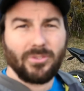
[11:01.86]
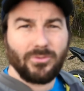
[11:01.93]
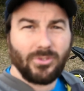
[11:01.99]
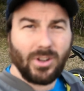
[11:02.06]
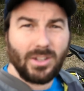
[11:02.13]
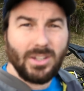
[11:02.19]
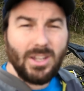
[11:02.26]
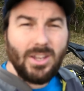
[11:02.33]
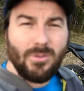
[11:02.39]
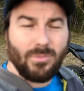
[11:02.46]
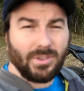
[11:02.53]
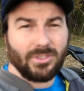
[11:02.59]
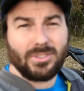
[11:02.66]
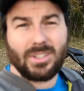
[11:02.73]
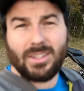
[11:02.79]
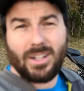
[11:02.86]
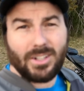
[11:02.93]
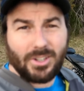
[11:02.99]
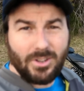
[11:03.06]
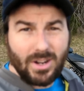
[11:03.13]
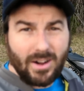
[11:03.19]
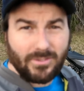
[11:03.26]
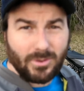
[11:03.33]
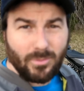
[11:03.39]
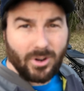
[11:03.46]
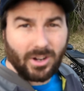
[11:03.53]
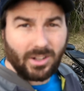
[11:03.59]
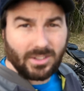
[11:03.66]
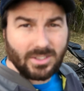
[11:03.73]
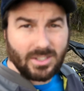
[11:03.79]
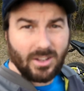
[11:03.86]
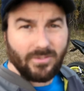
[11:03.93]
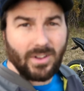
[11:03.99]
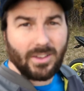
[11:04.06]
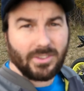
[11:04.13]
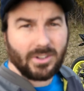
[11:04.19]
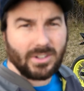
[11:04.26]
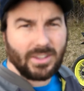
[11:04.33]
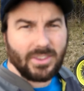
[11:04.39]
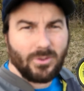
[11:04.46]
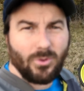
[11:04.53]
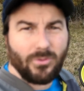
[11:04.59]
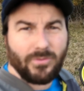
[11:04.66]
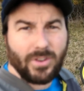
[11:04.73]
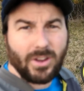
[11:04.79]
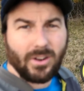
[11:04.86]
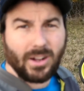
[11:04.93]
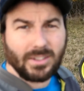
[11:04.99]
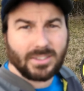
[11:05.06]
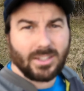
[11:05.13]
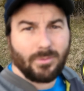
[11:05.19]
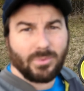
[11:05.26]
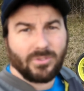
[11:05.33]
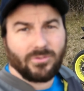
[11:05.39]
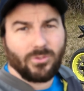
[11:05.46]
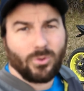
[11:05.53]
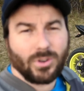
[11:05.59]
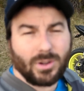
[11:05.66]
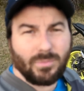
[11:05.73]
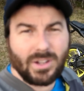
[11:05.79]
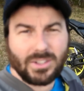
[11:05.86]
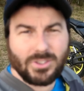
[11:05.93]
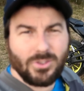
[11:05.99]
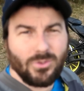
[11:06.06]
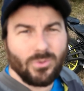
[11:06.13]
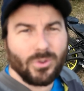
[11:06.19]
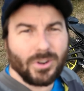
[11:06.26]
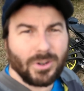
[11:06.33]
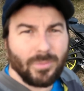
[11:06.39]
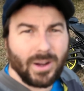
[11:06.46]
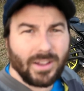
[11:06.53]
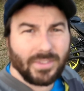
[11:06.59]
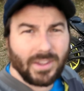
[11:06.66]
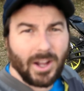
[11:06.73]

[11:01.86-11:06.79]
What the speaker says: the front, but there's a lot of good aftermarket stuff out there, and I think we'll figure out something for it. I'm not too worried about